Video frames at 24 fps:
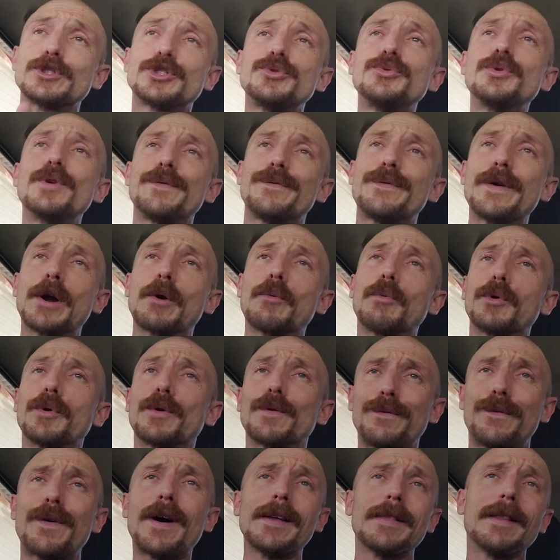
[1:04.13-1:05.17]
shoot a fair one
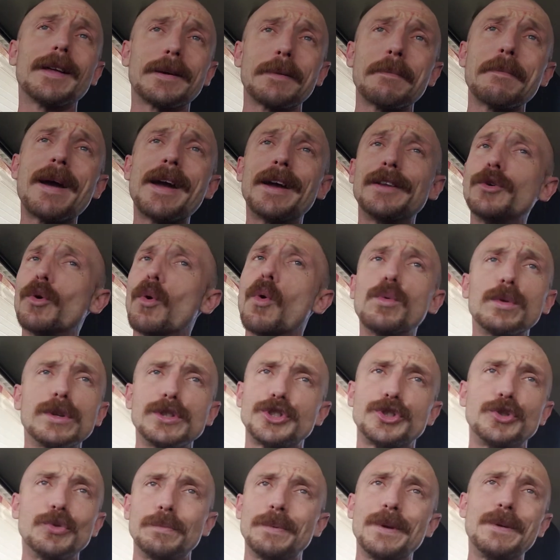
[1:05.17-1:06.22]
or fight like a man. You'll only
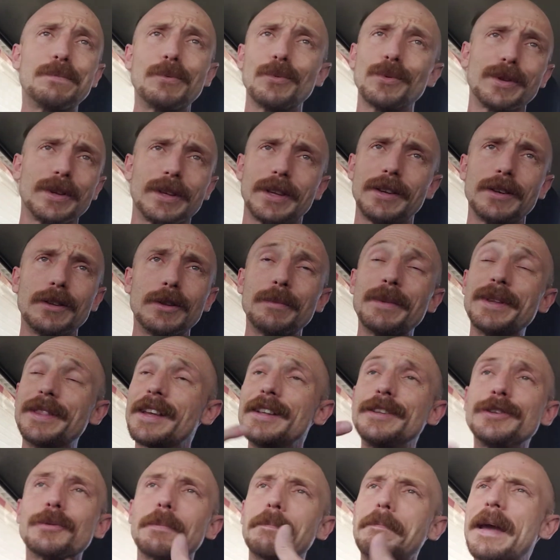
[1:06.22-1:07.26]
shoot people and kill them. And
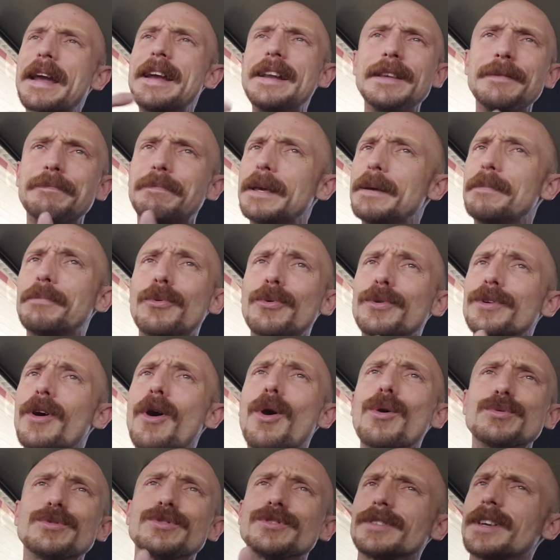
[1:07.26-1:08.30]
then you're baiting people into
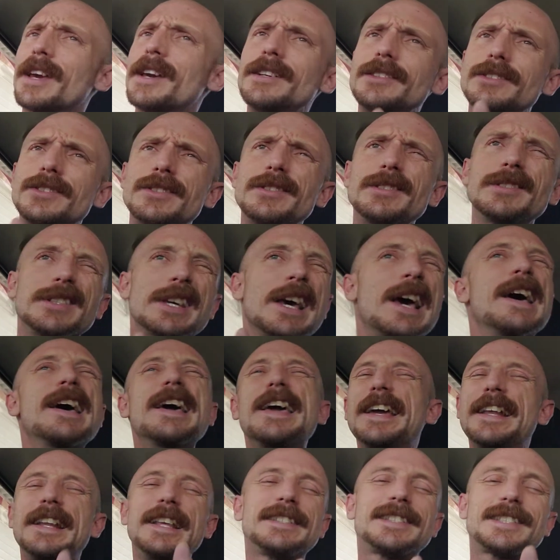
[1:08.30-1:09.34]
altercations.
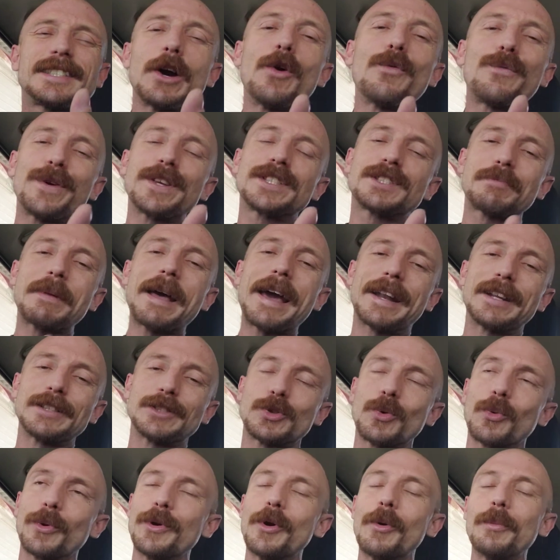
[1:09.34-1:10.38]
It is self
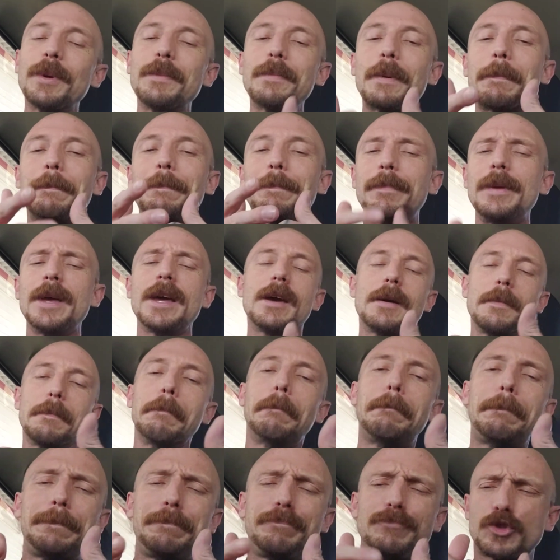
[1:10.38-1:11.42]
explanatory, homie, but
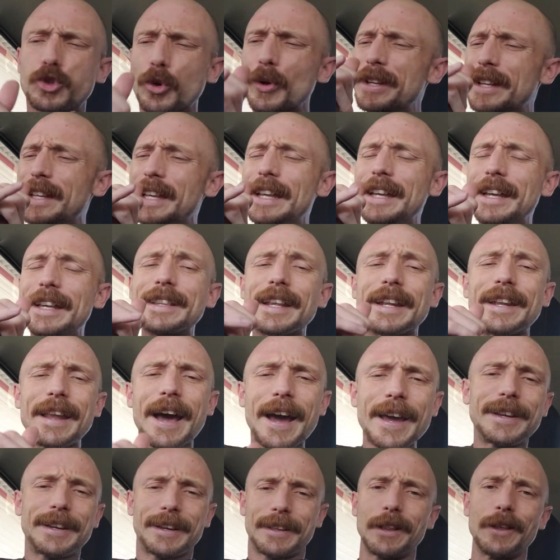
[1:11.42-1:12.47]
drinking in the
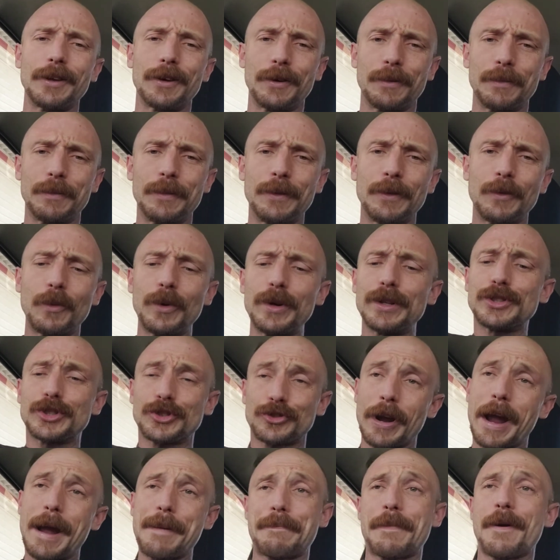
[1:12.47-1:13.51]
nightclub with a
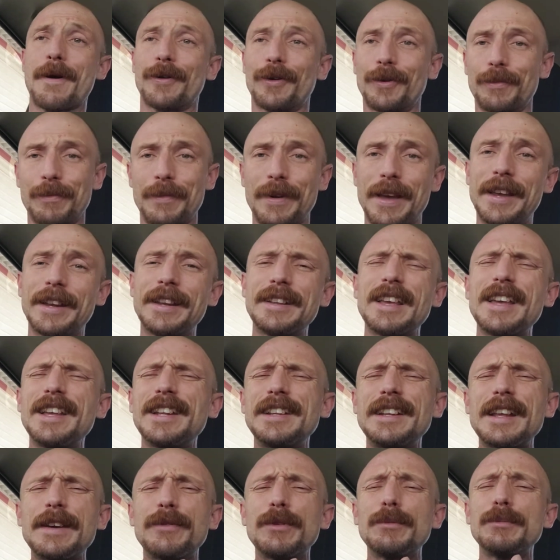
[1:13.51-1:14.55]
strap on him and,
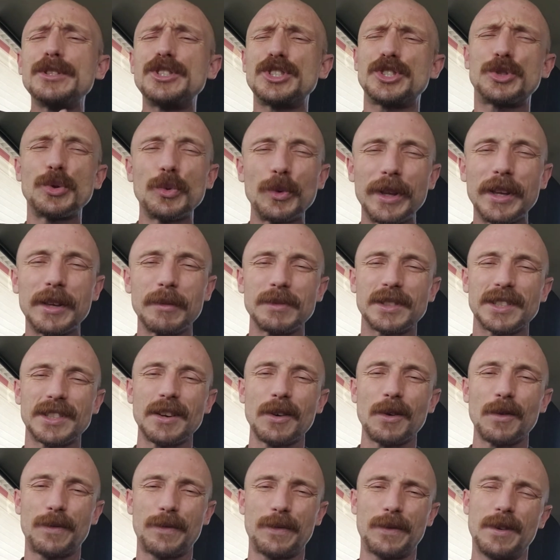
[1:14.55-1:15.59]
and inevitably shooting
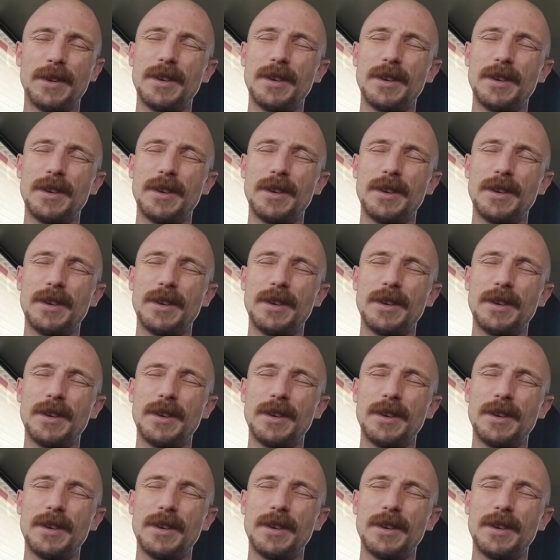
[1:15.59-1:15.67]
himself